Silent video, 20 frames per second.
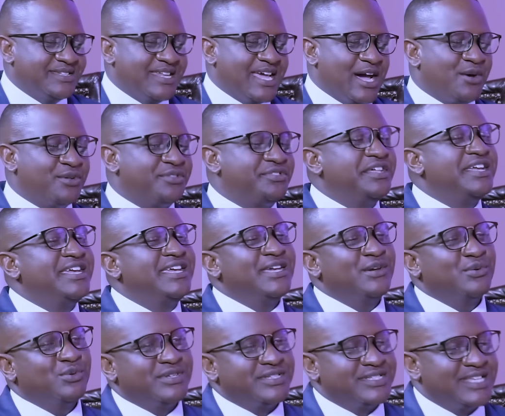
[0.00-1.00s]
our
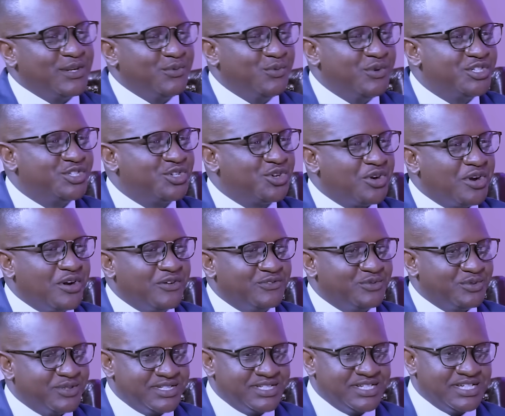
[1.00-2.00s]
thinking was that
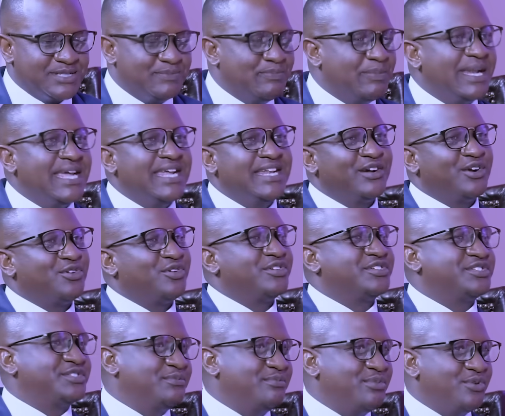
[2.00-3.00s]
witchcraft was just plain
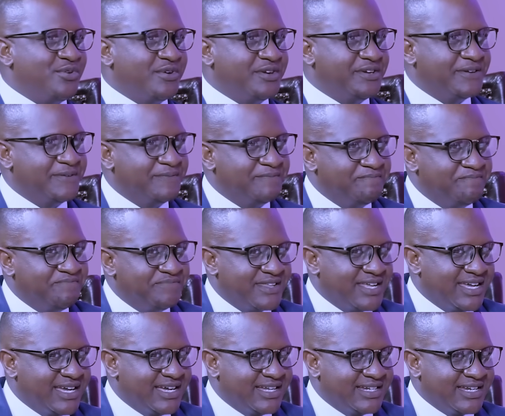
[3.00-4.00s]
across the board.
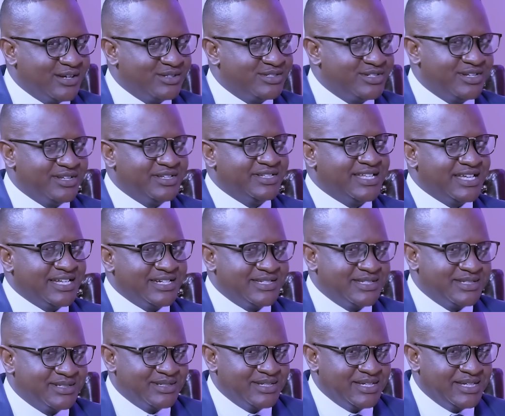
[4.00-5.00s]
Now to learn
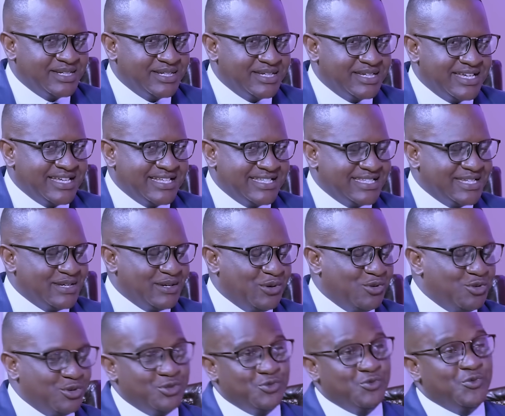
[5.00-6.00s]
that,
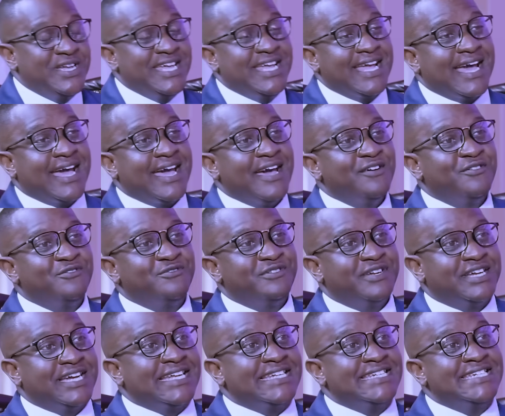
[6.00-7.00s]
could we have
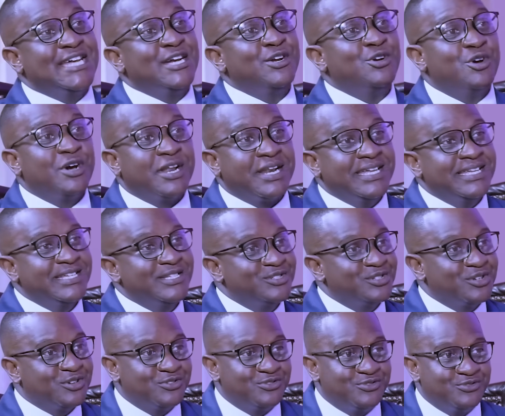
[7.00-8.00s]
categories
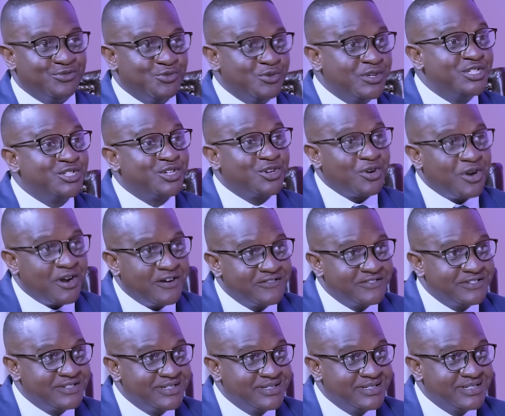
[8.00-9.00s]
of
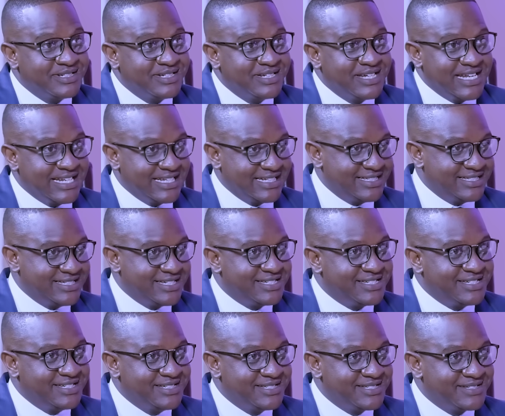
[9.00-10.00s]
witchcraft in
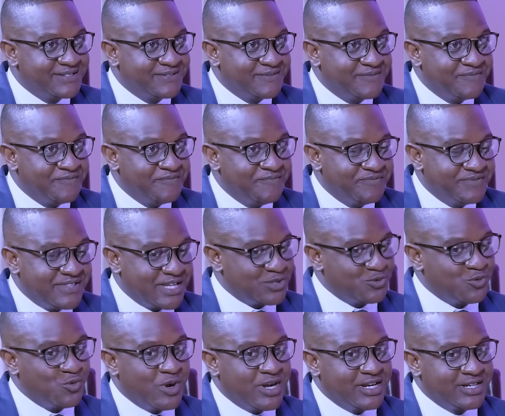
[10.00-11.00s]
existence?
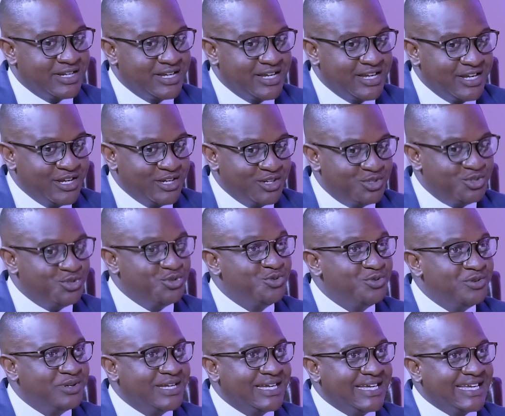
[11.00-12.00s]
That's one.
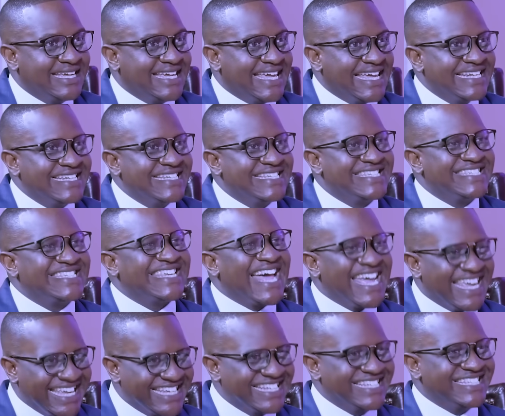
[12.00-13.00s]
Two, can
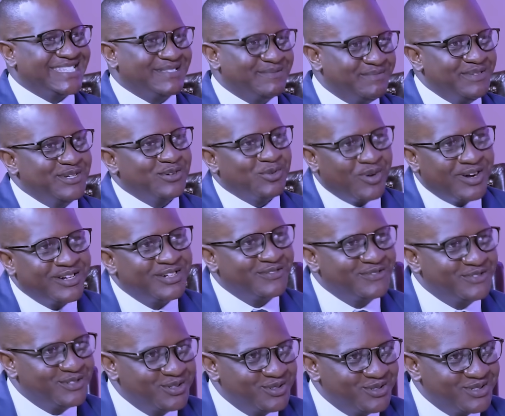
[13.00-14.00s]
science be one
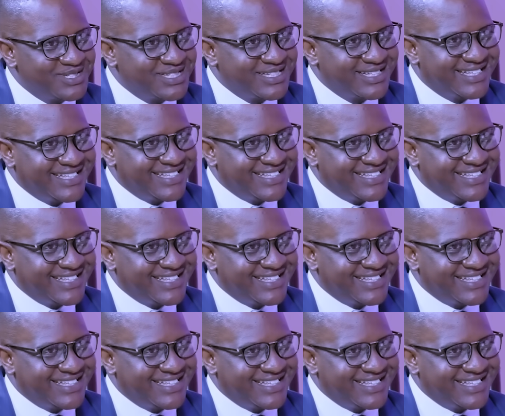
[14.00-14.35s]
of those?